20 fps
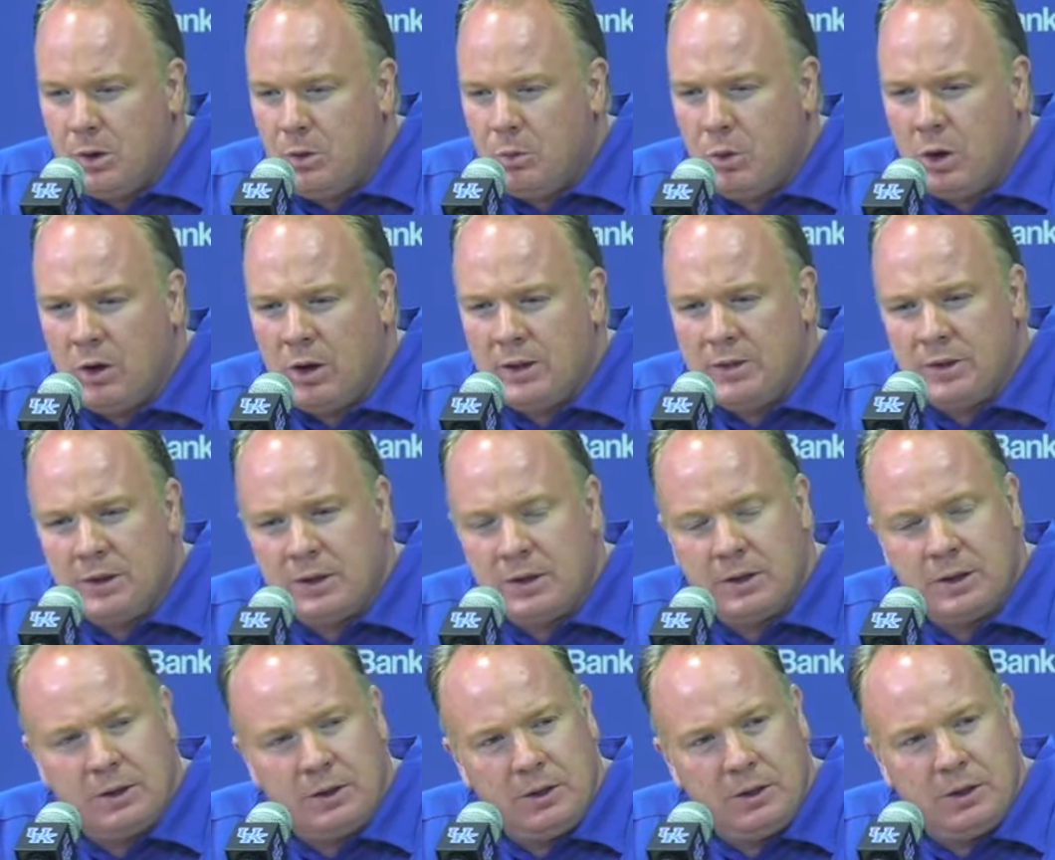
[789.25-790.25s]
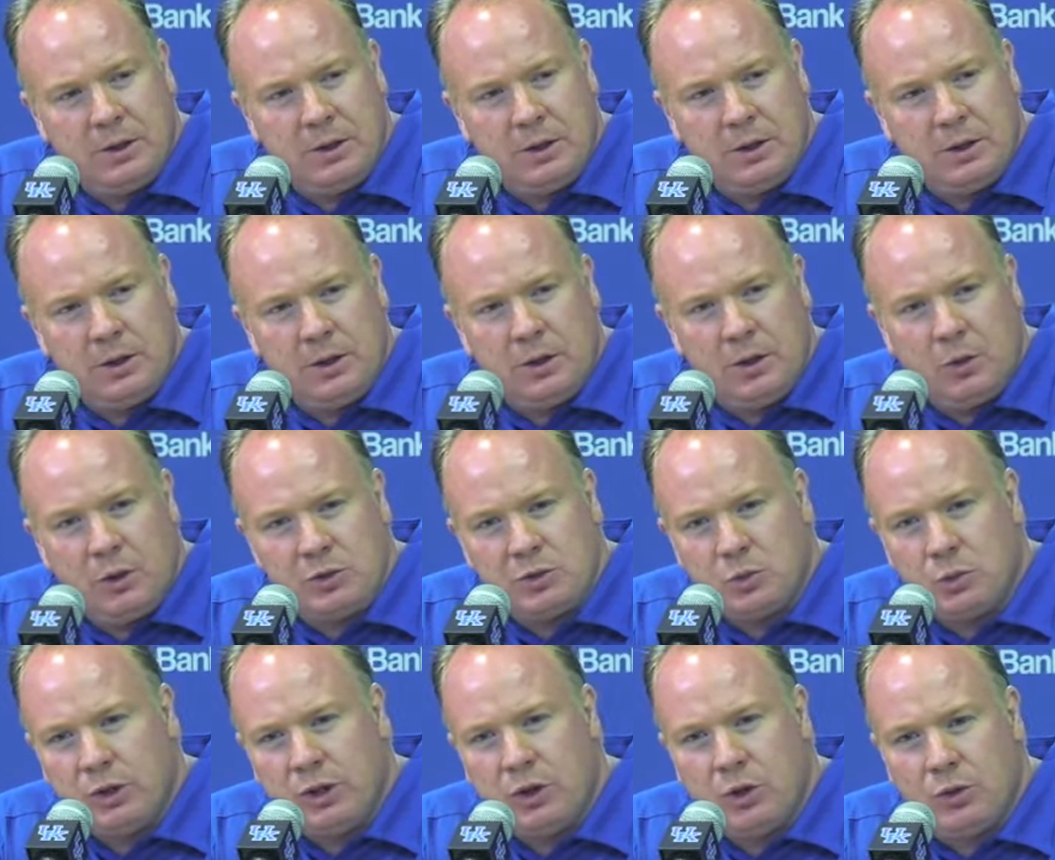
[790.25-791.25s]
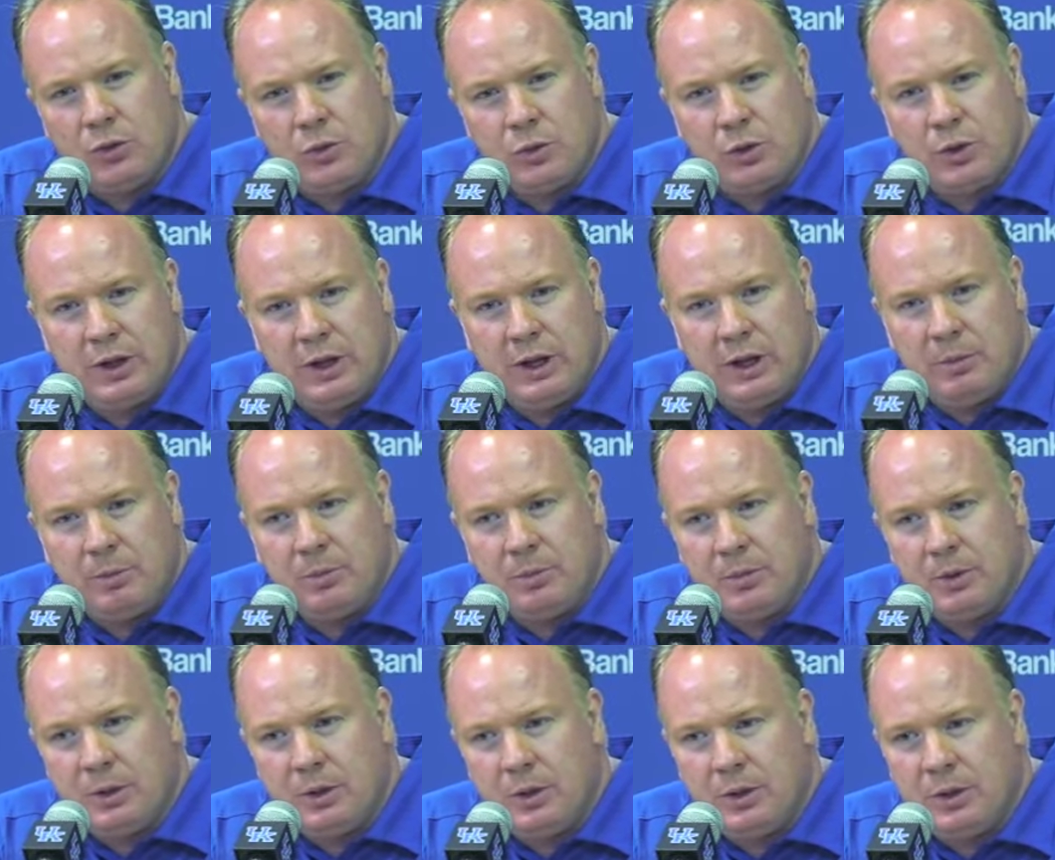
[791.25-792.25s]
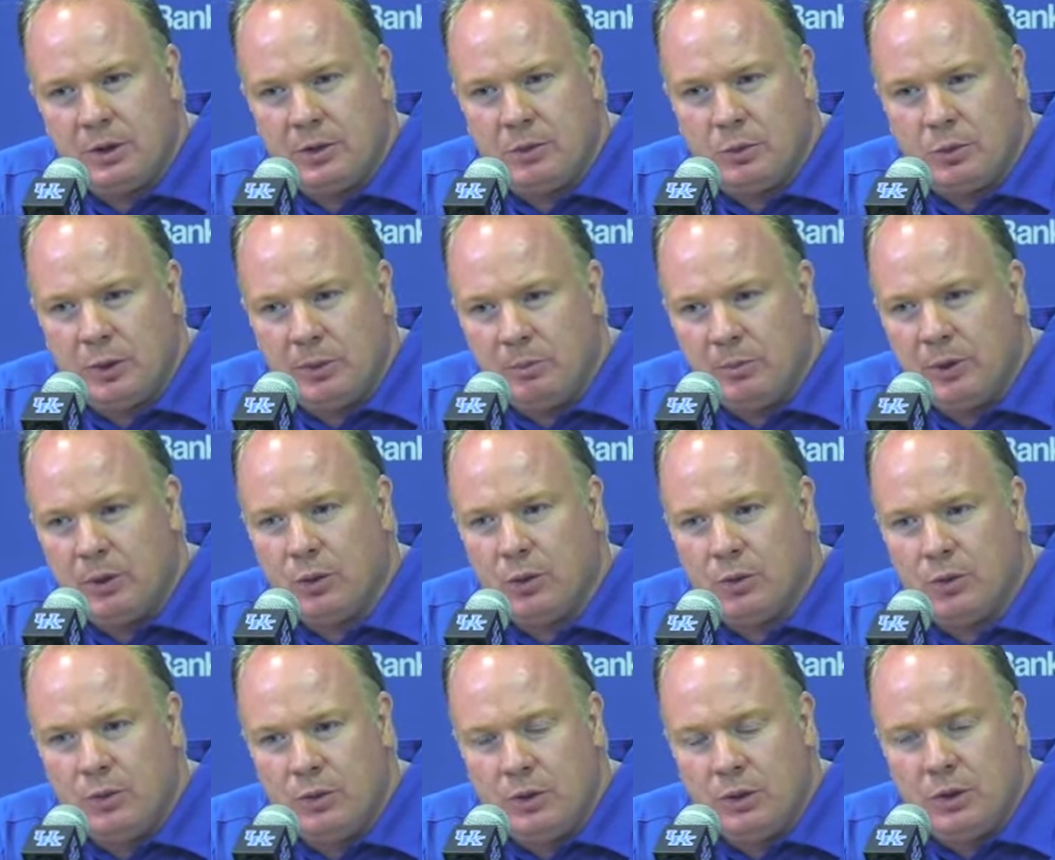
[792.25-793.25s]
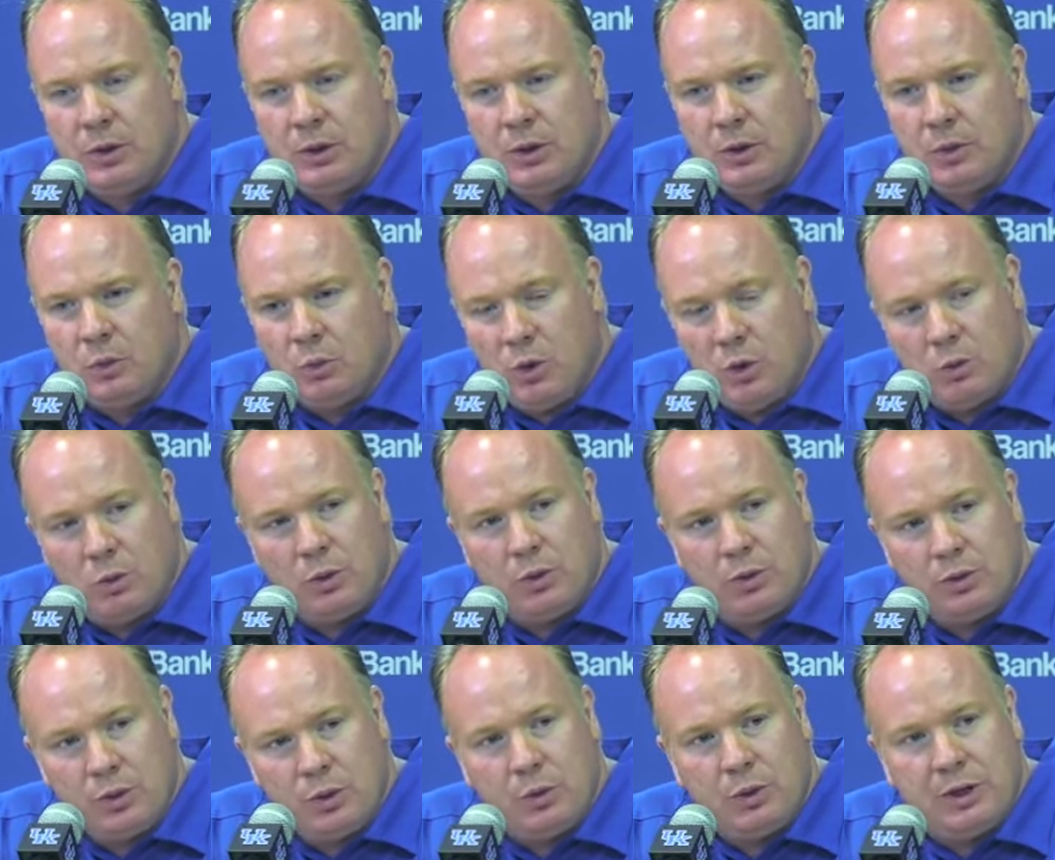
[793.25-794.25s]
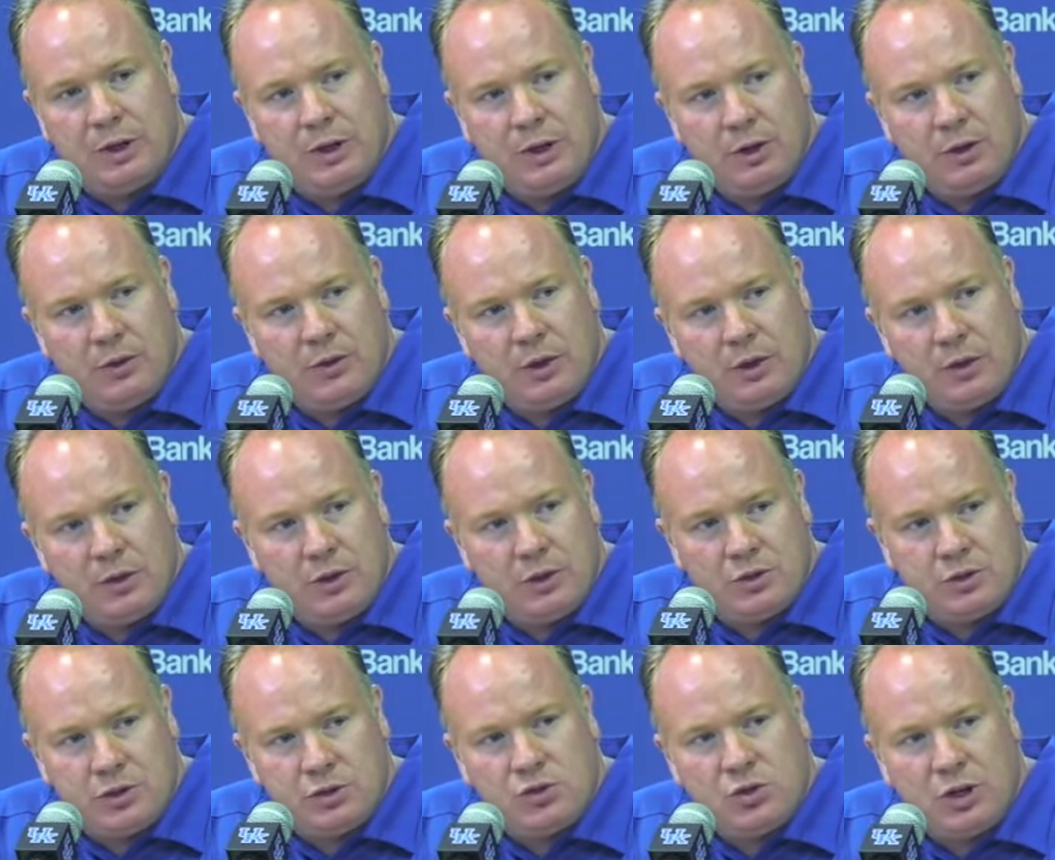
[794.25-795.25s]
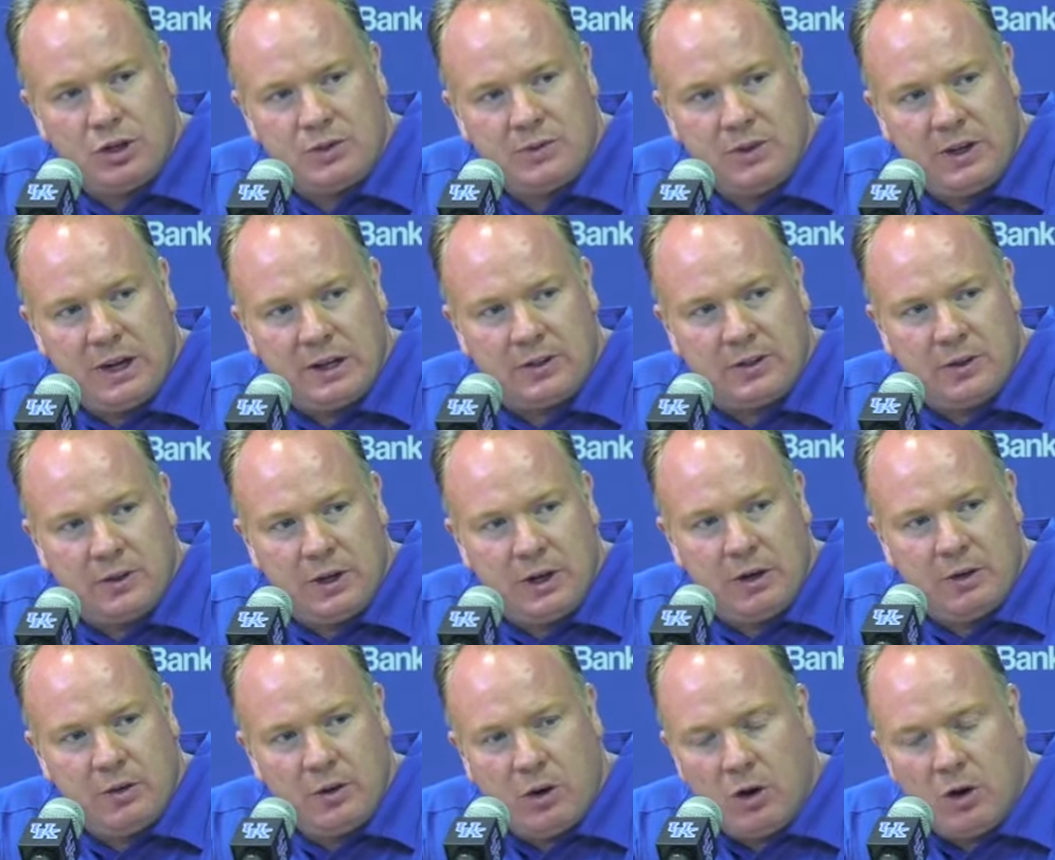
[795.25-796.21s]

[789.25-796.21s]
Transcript: Well, I think, you know, as we go through camp and we build what we're doing here, there's a trust factor there.